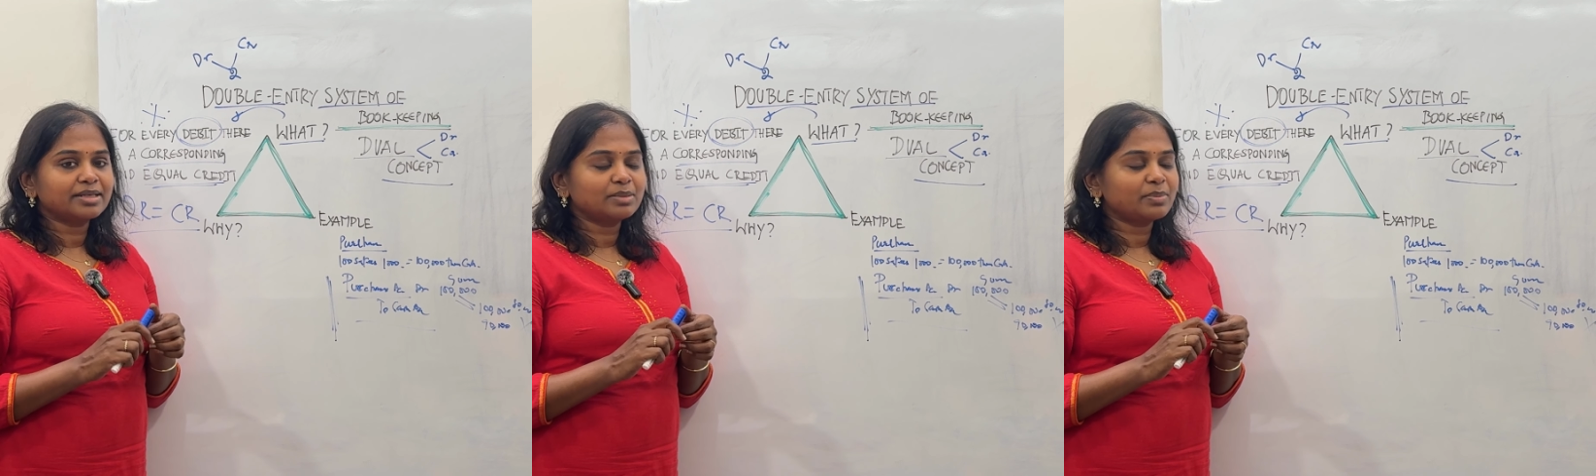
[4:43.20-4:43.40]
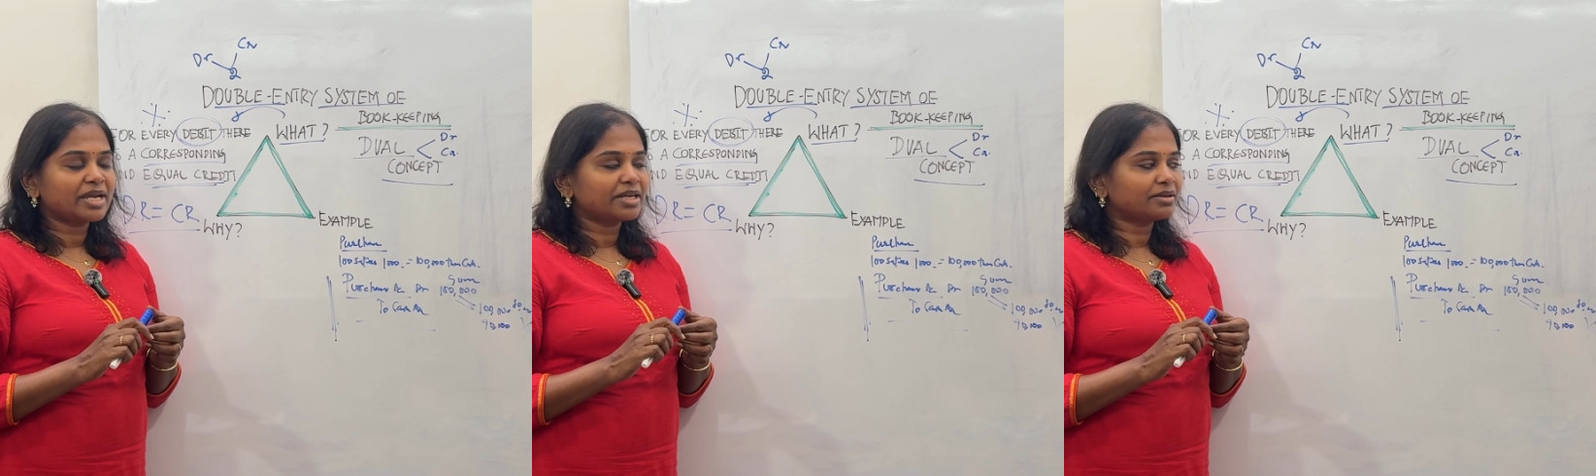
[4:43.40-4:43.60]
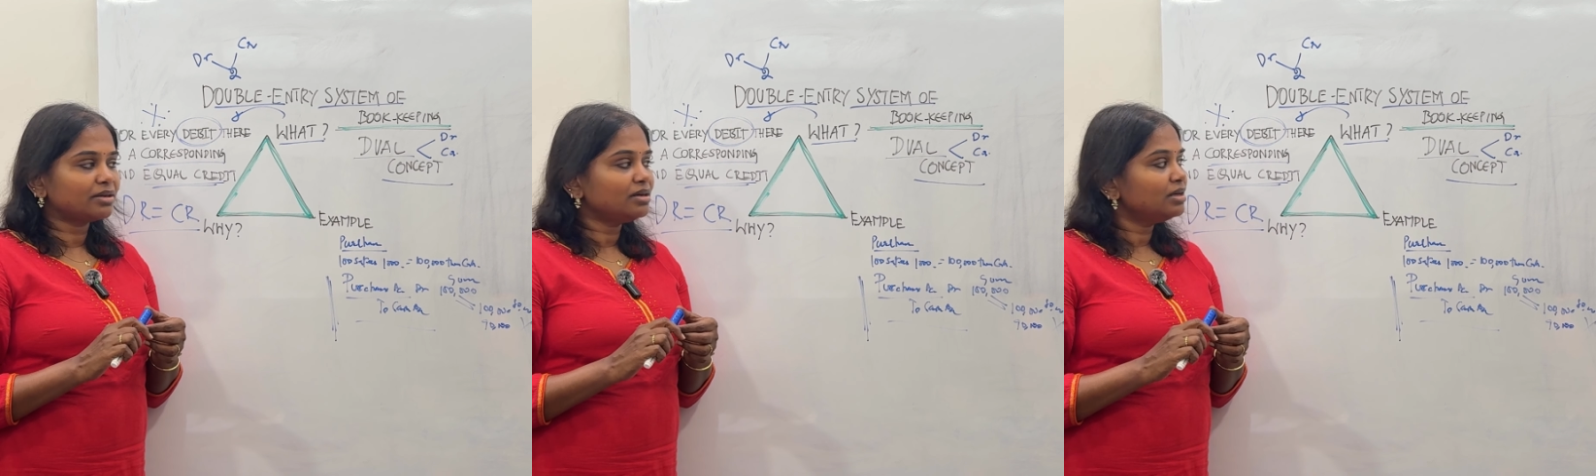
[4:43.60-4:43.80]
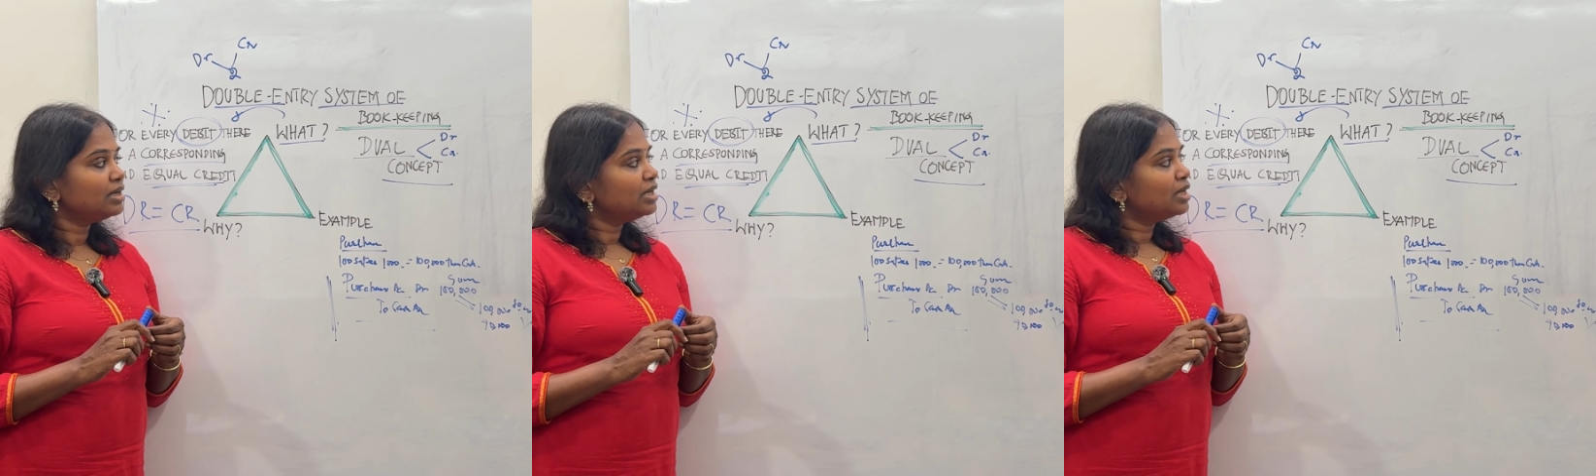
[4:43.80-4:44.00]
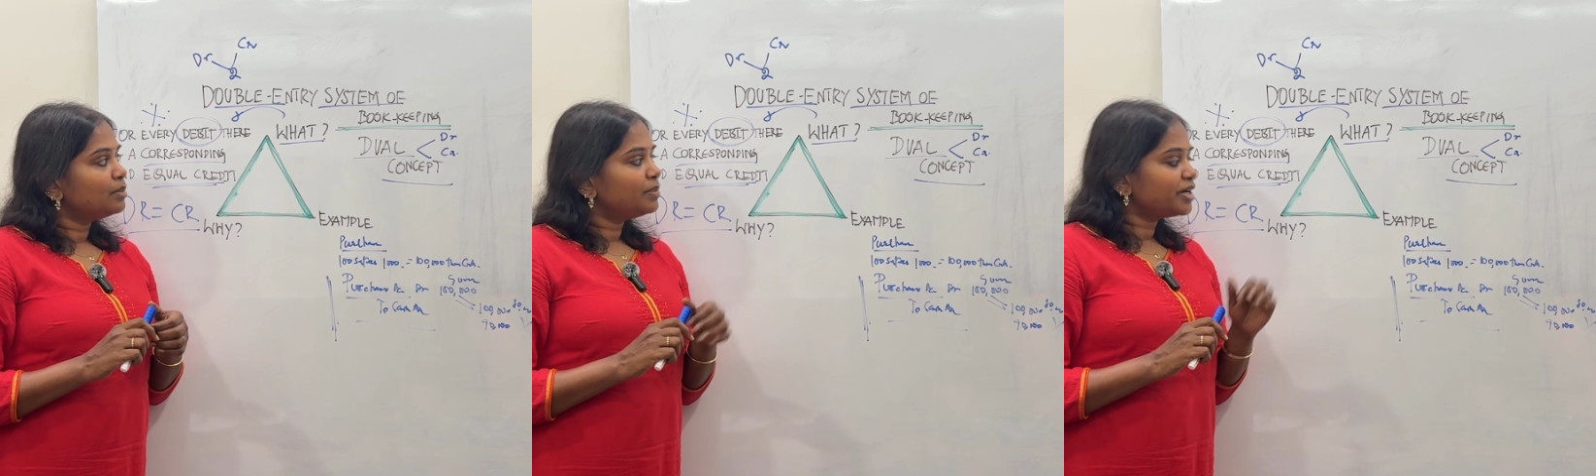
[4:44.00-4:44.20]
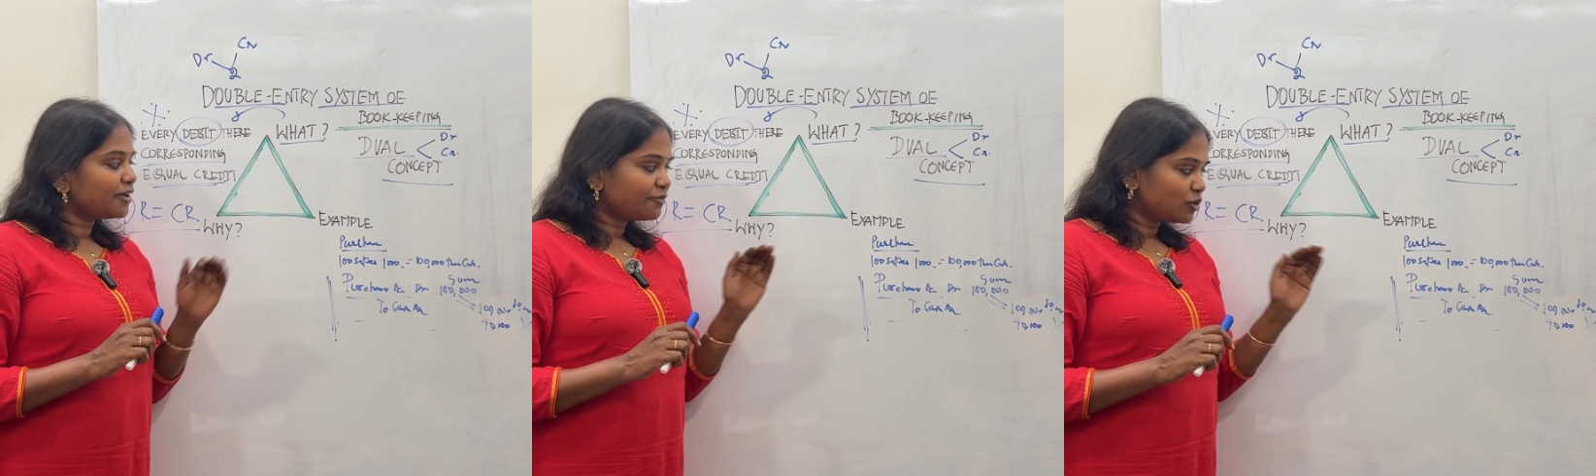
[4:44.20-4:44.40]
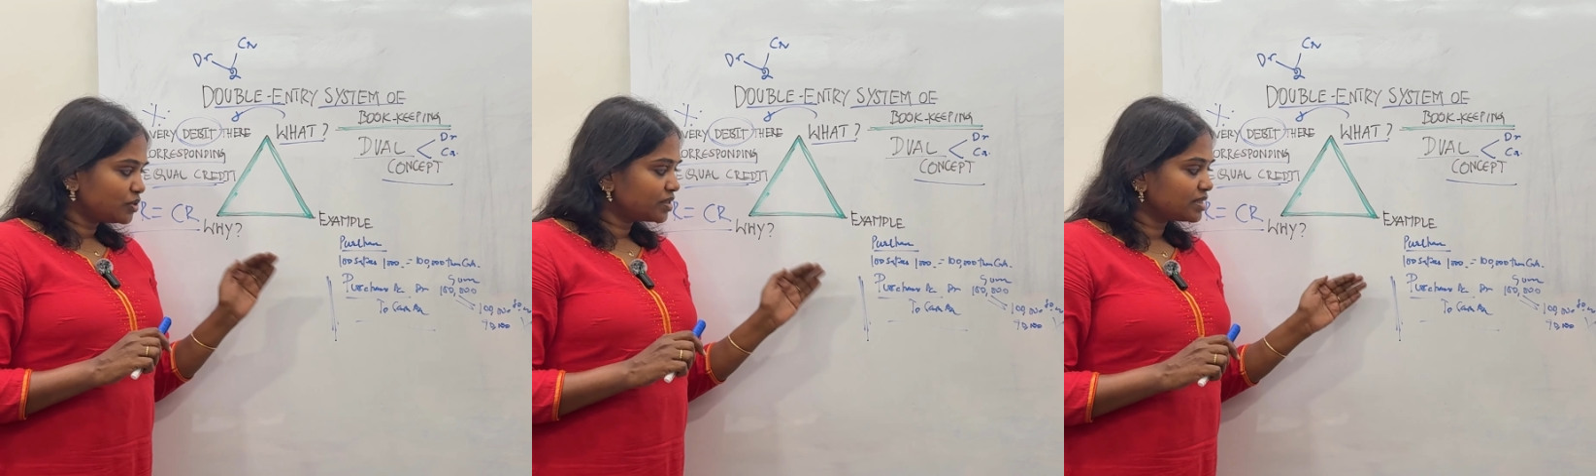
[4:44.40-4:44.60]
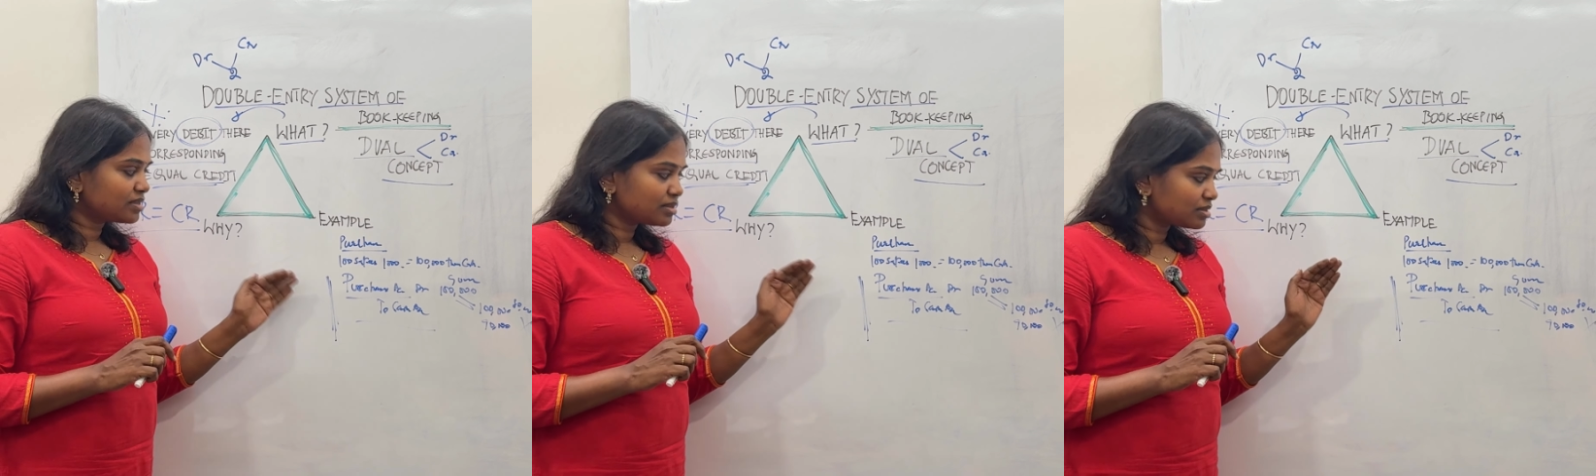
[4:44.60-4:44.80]
it better. But of course,
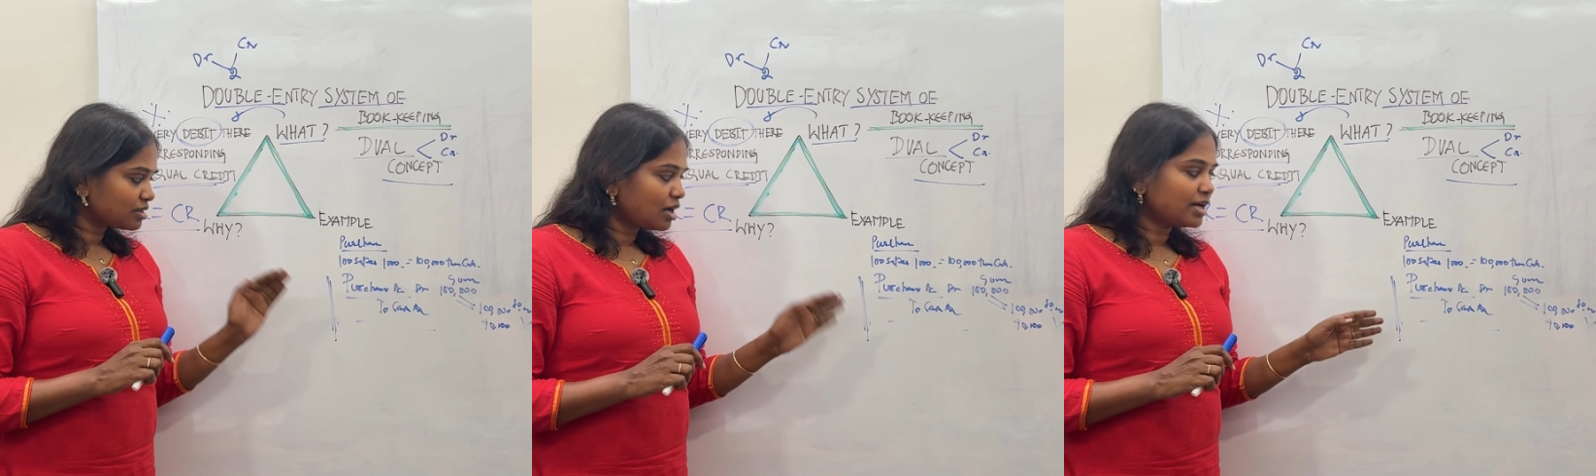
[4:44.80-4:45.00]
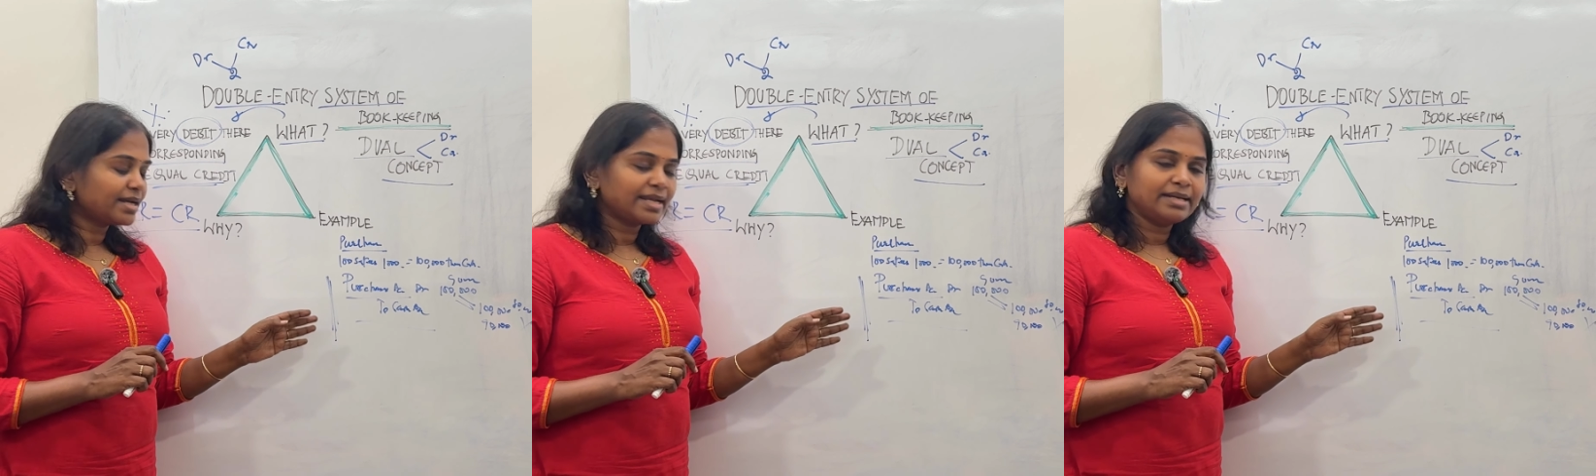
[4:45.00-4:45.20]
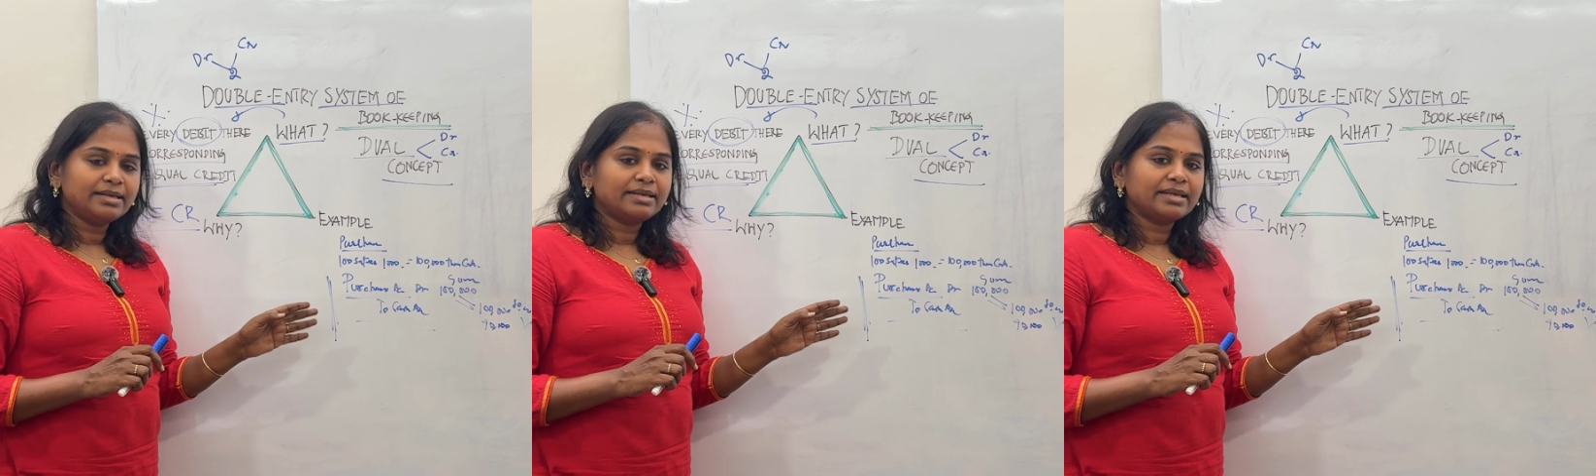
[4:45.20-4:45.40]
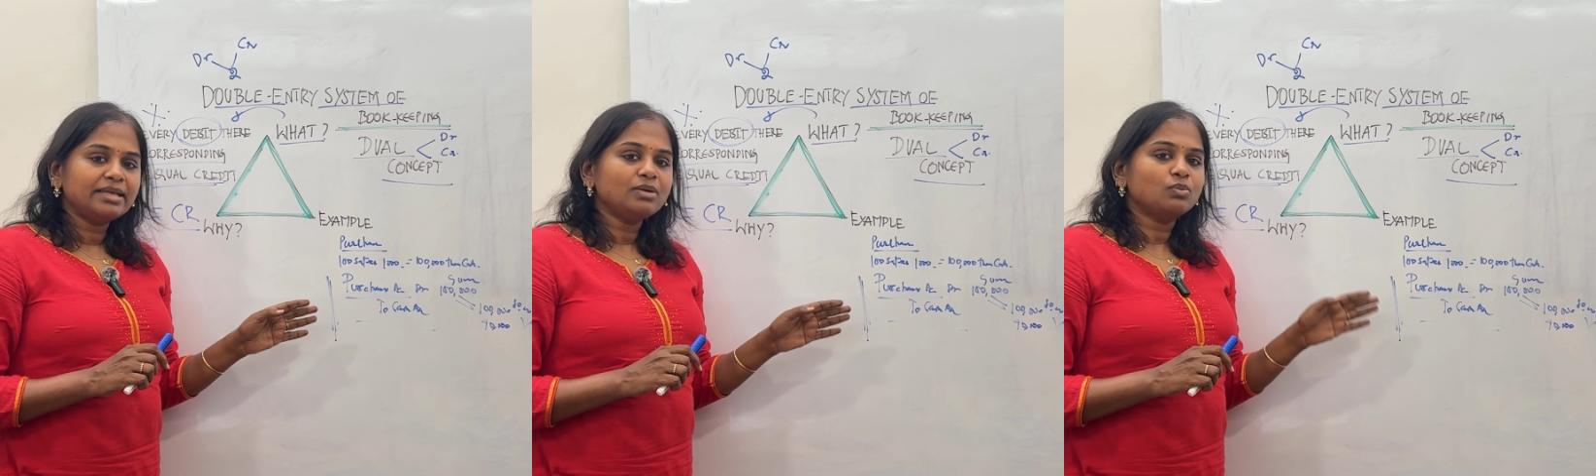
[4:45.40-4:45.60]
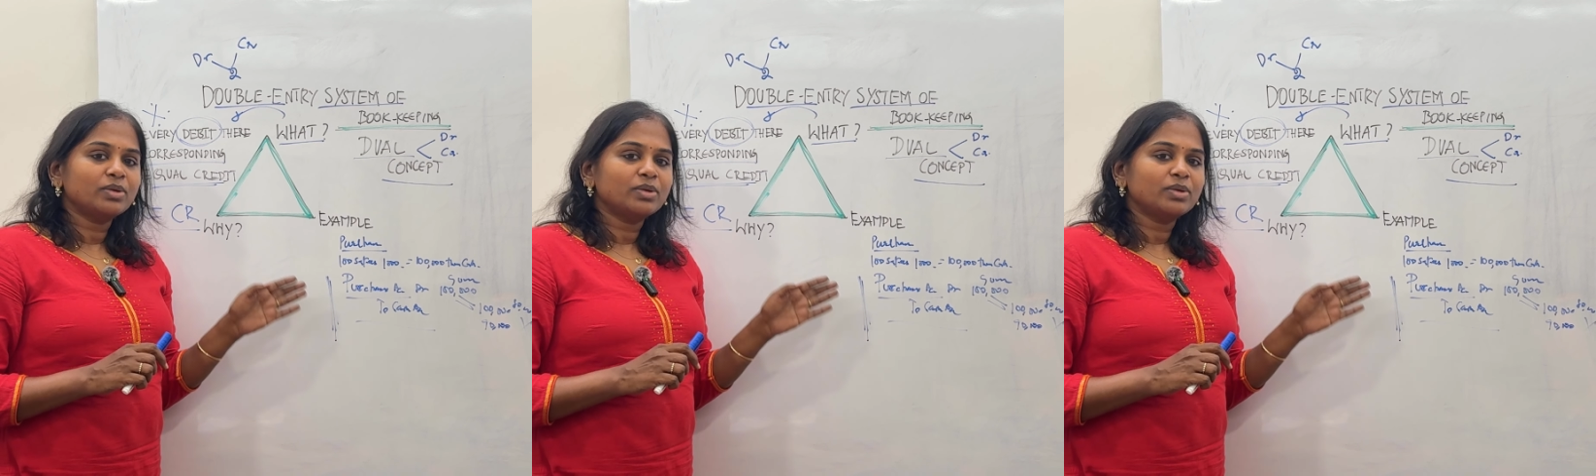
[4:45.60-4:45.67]
this is not entry.